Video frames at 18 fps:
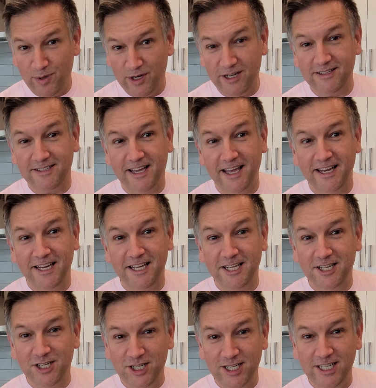but it's getting
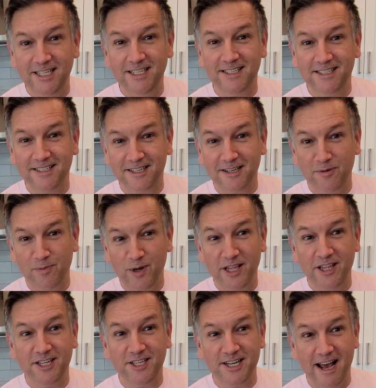your cheese is going to
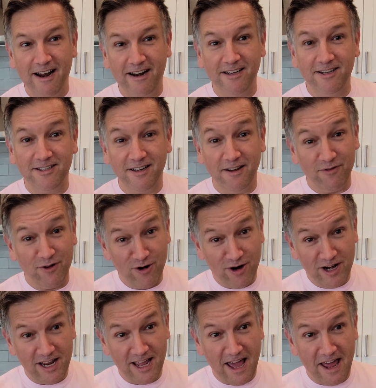be the challenge. If you're
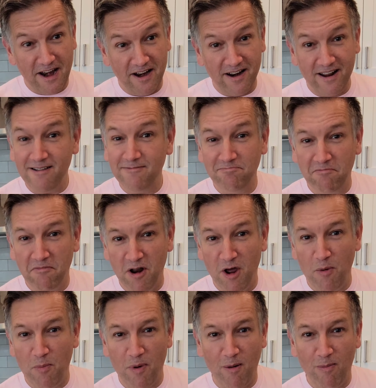in Canada,
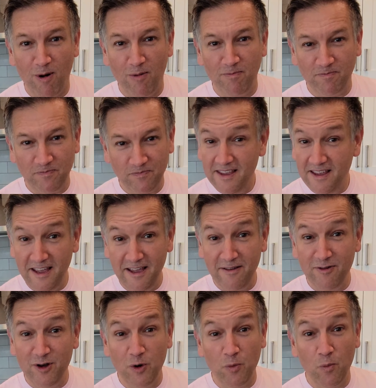no problem.
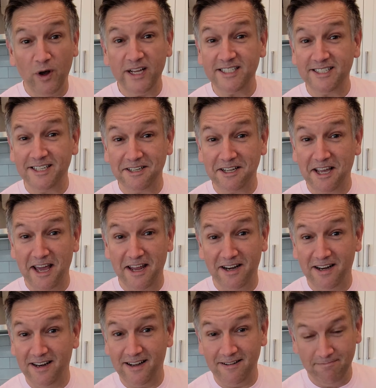Even in Western
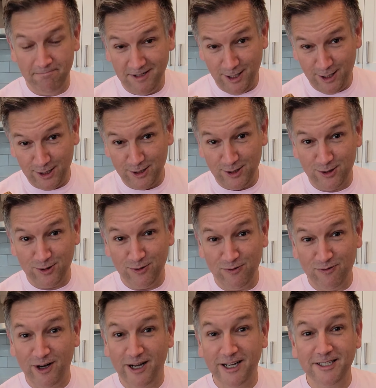Canada, you can still
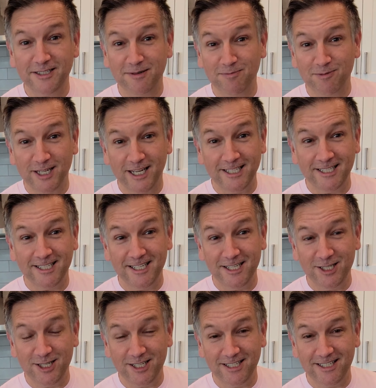find some
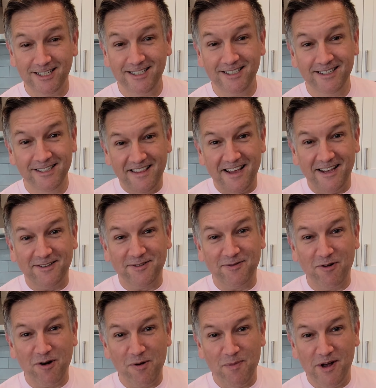tasty cheese. Thanks
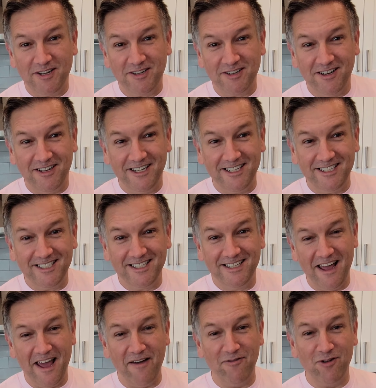very much, guys.
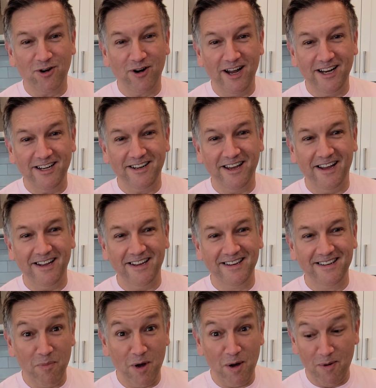Have a great day.
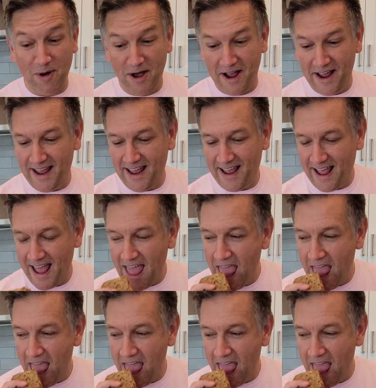Bye-bye.